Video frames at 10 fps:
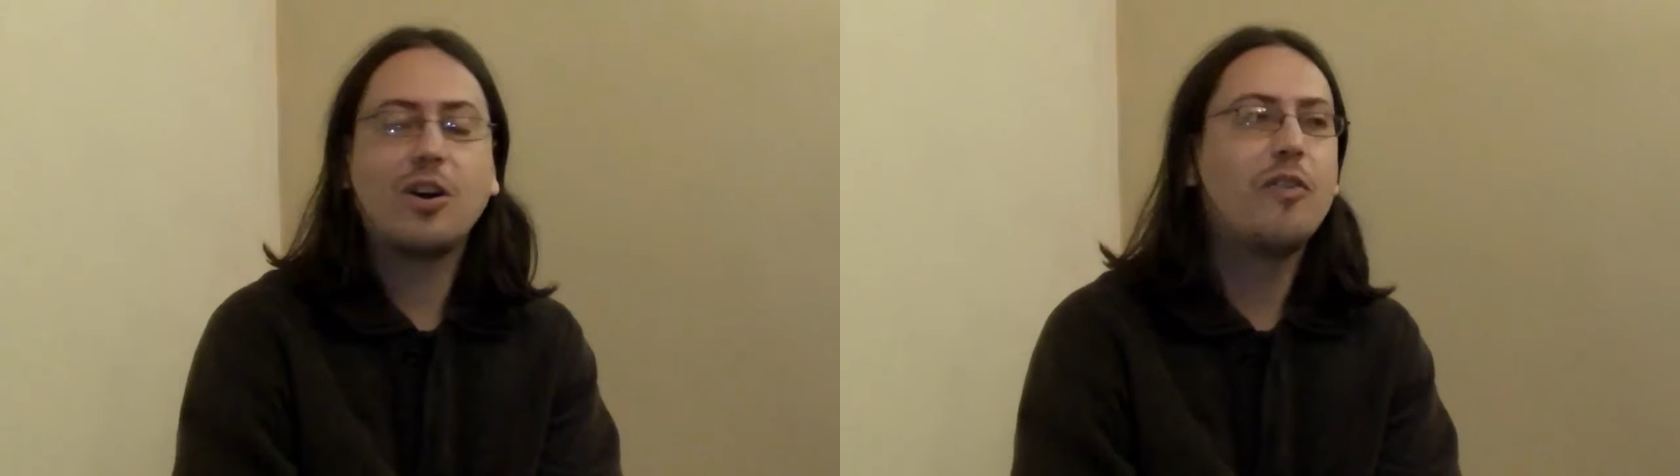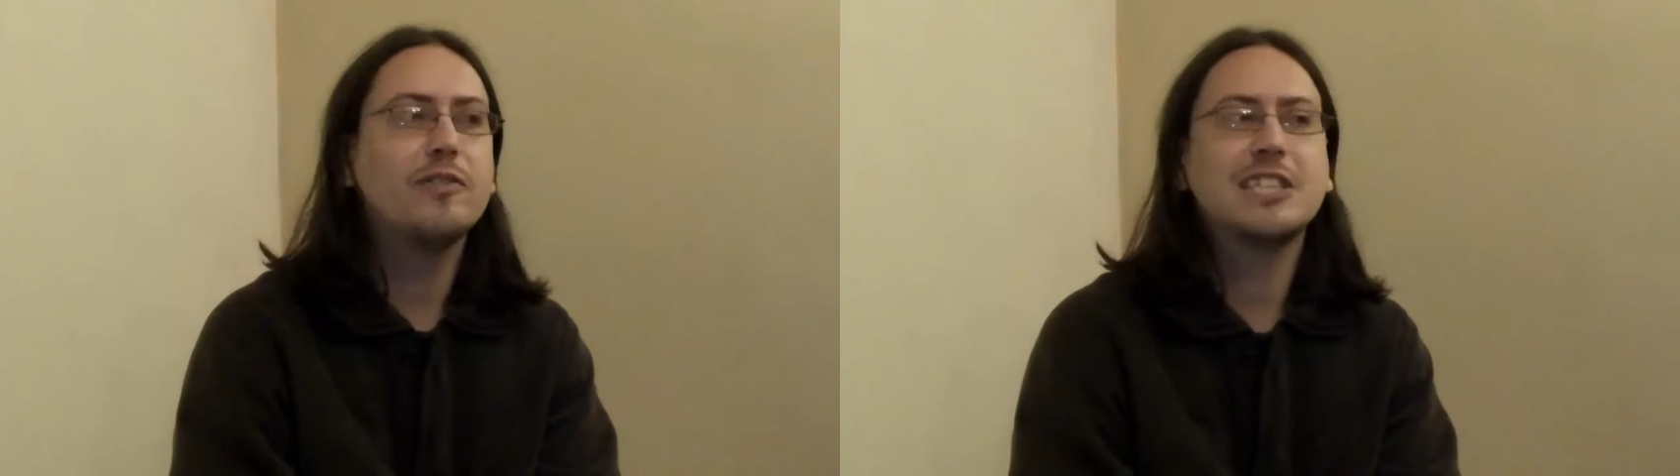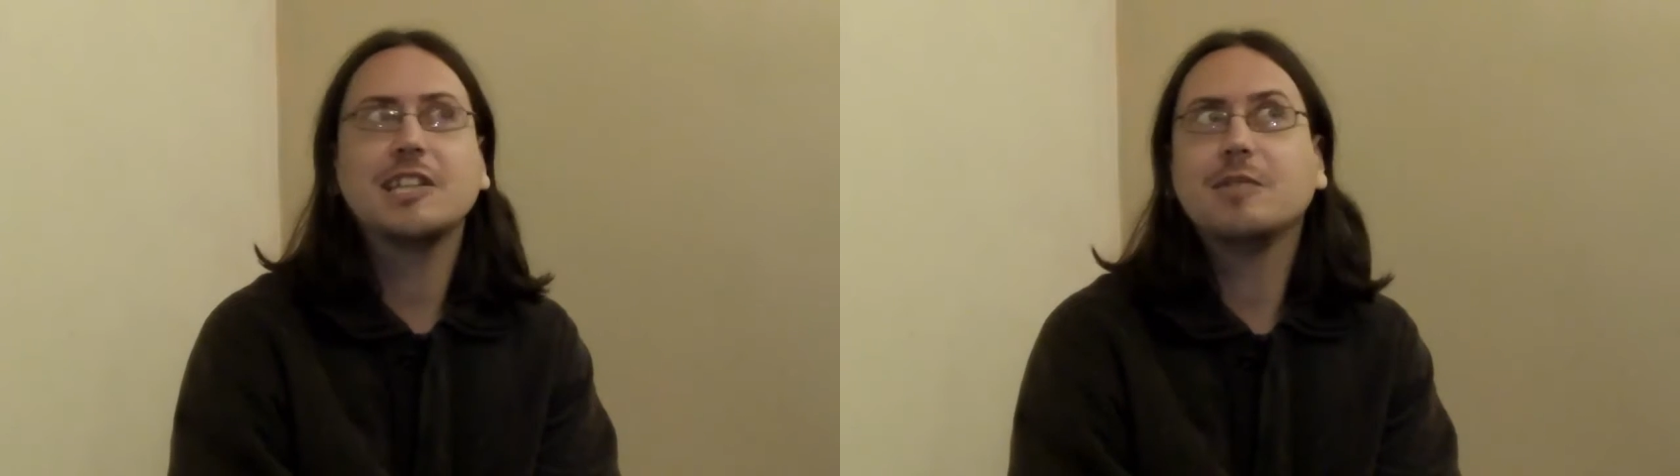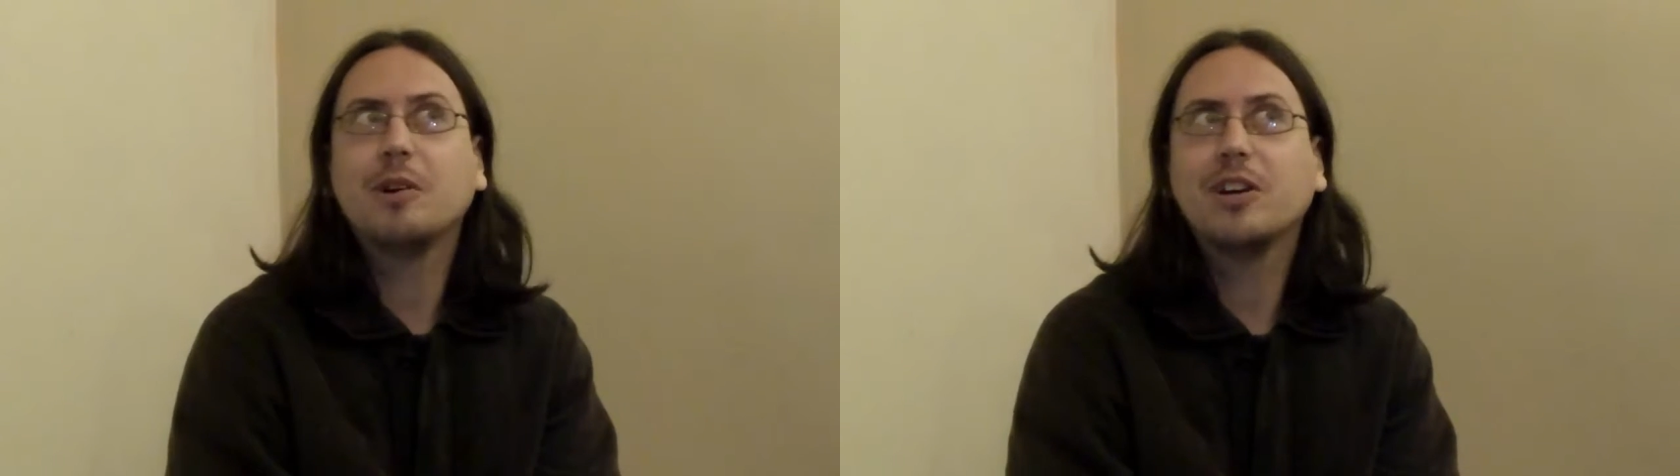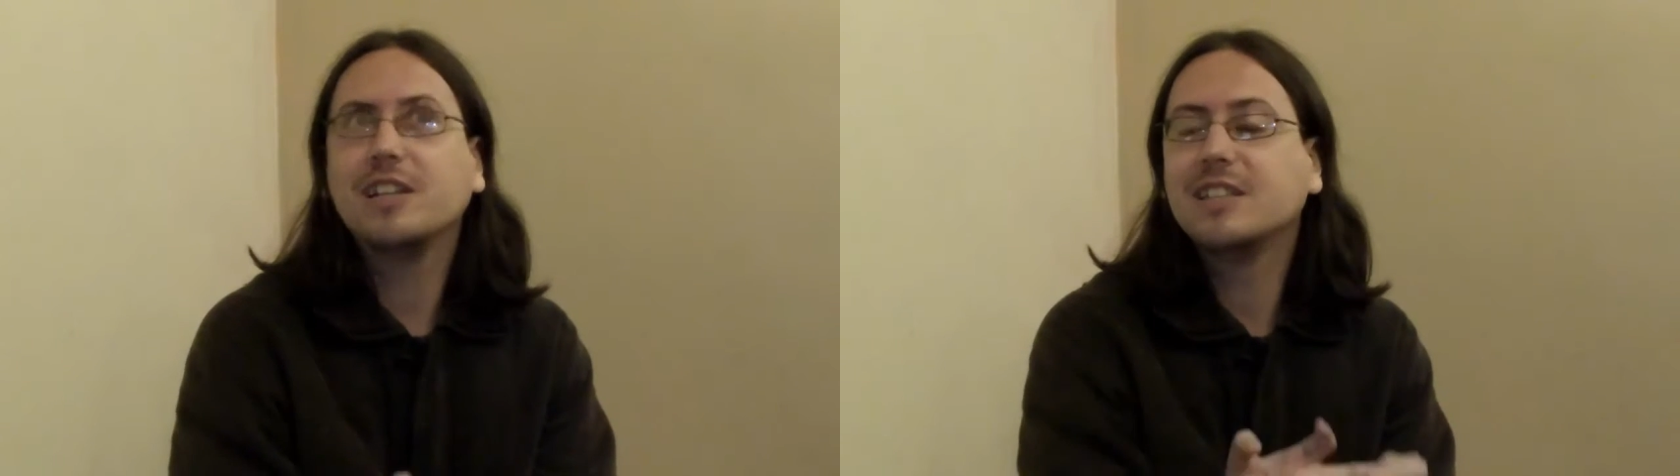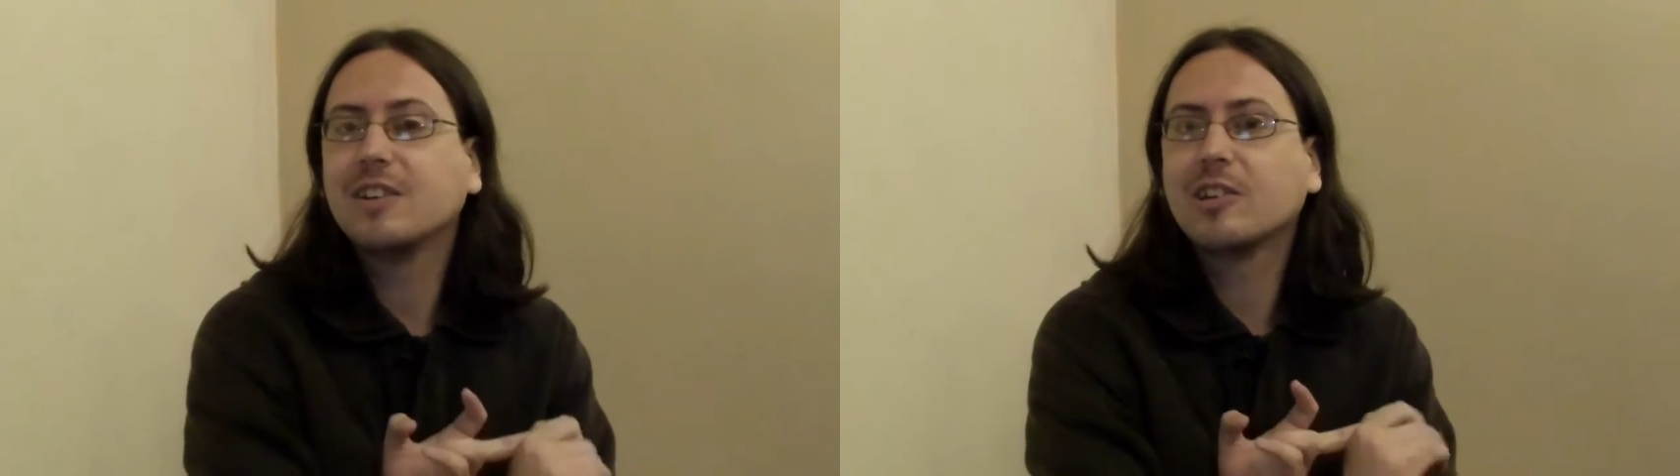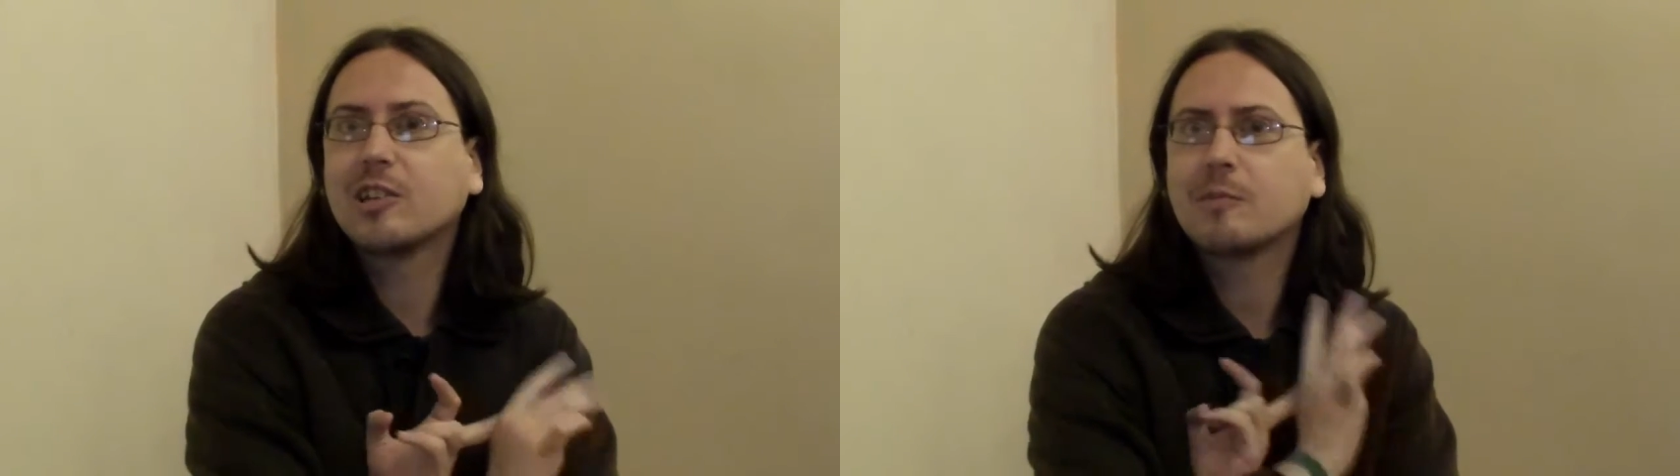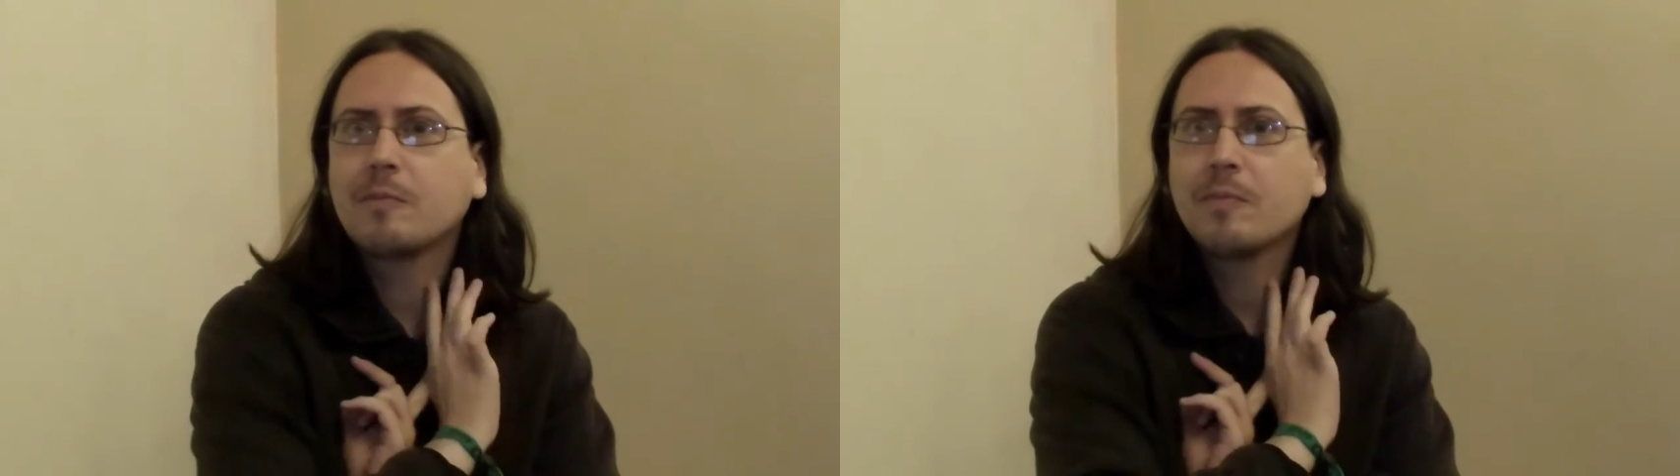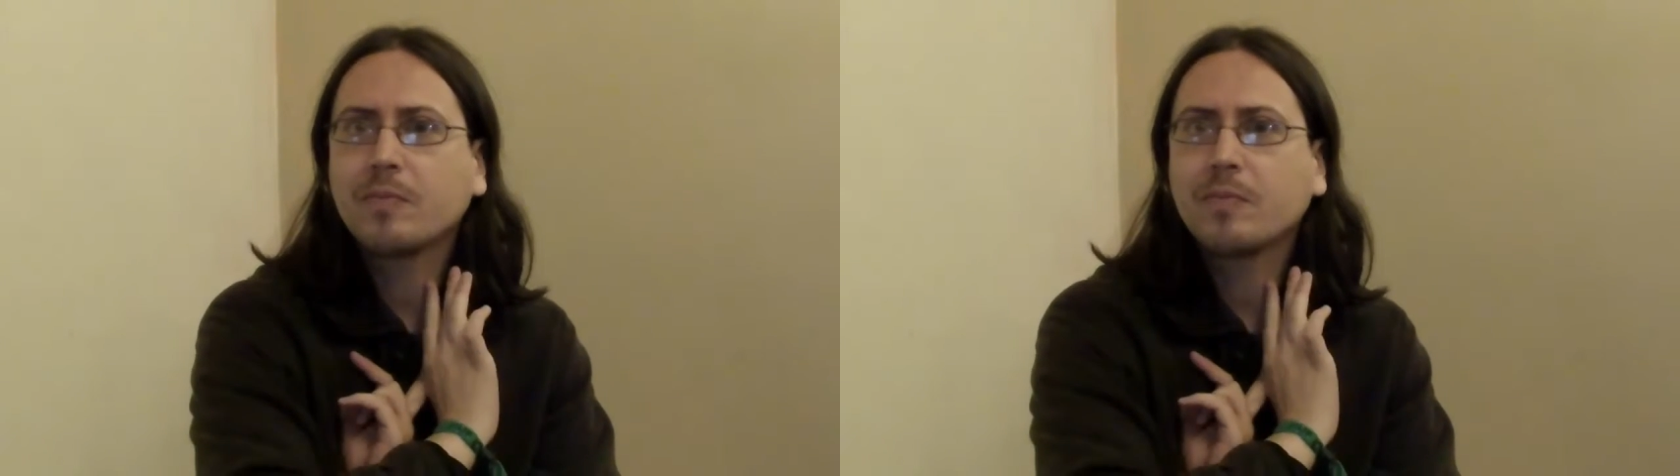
off site wide on